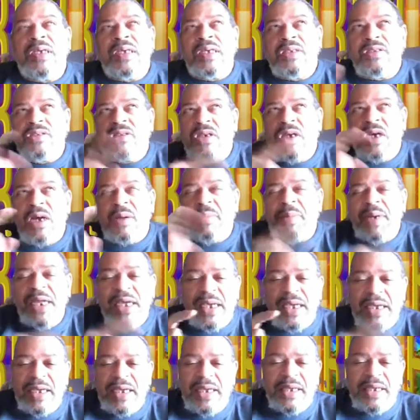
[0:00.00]
he's coming
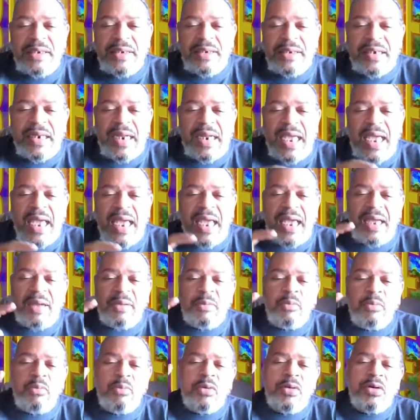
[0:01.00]
ahead
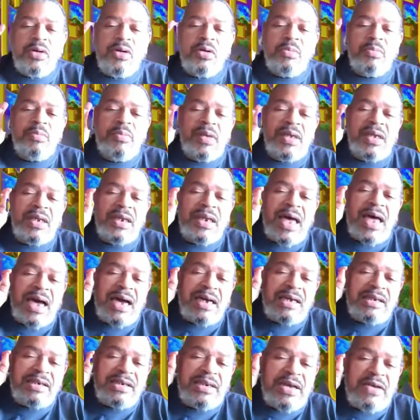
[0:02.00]
and will be
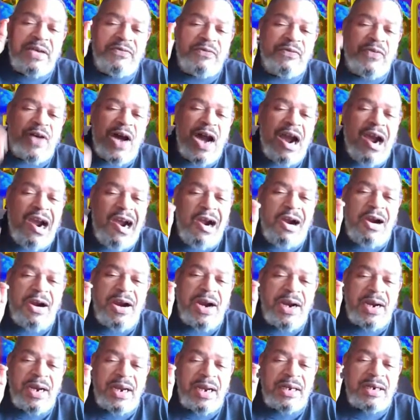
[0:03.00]
like a
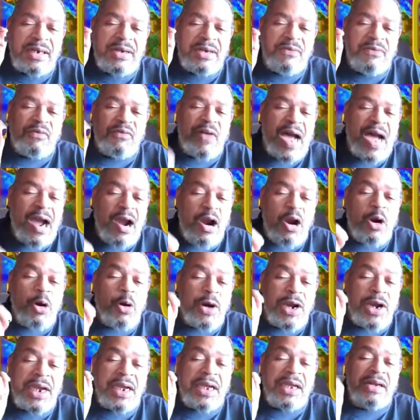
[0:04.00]
defier,
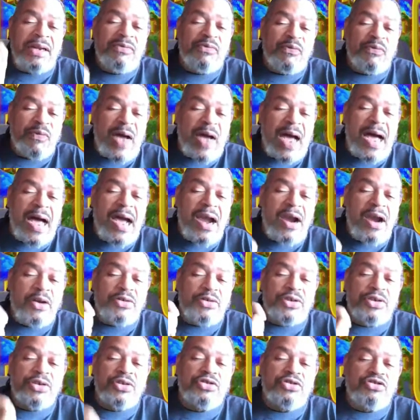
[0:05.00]
devouring fire
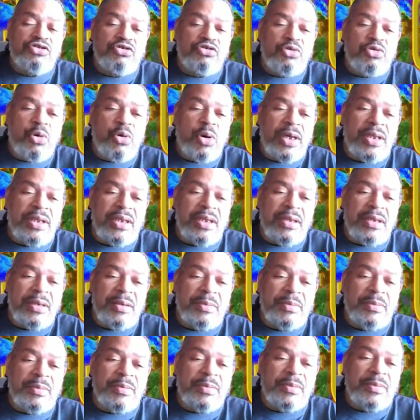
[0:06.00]
to destroy
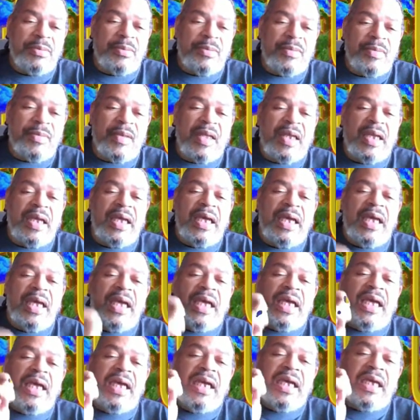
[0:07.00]
them.
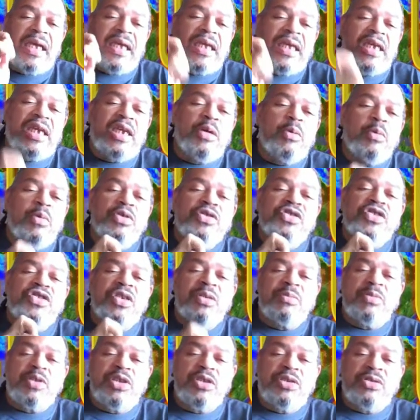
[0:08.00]
He will
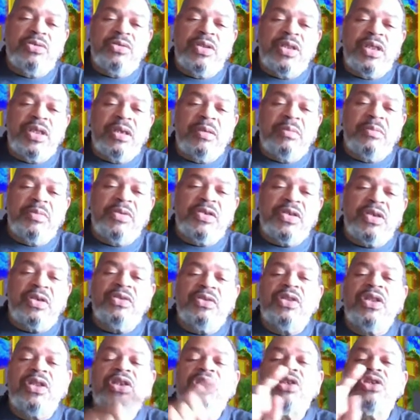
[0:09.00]
subdue them
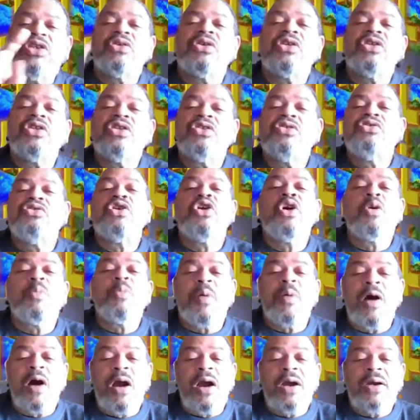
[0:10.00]
so that you can do your
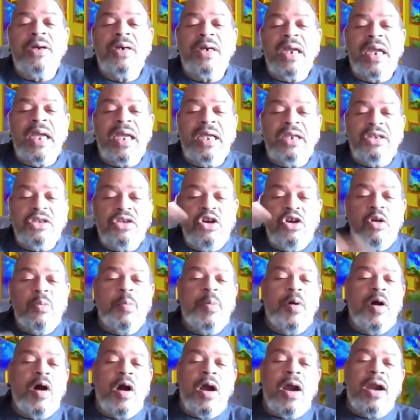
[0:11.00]
part. And your
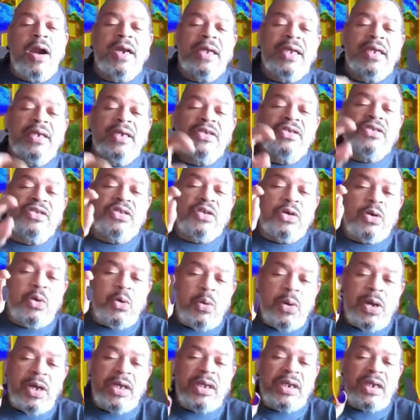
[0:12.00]
part is to
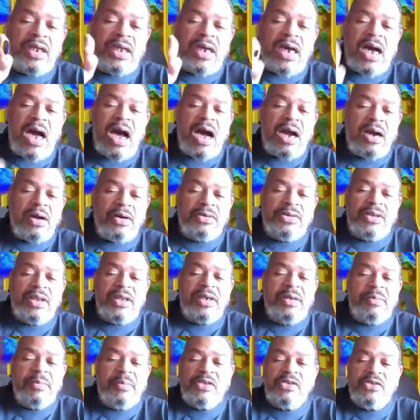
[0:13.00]
quickly conquer
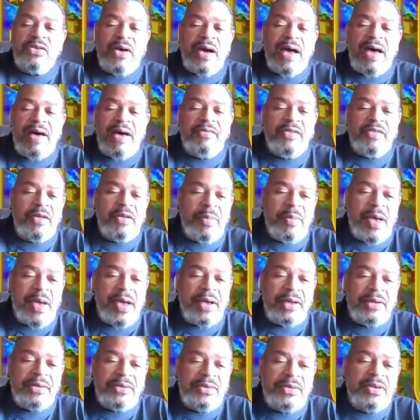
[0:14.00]
them and drive them
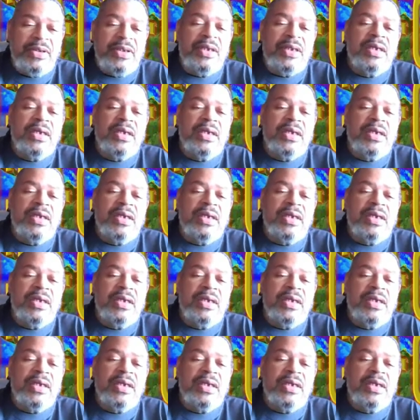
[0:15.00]
out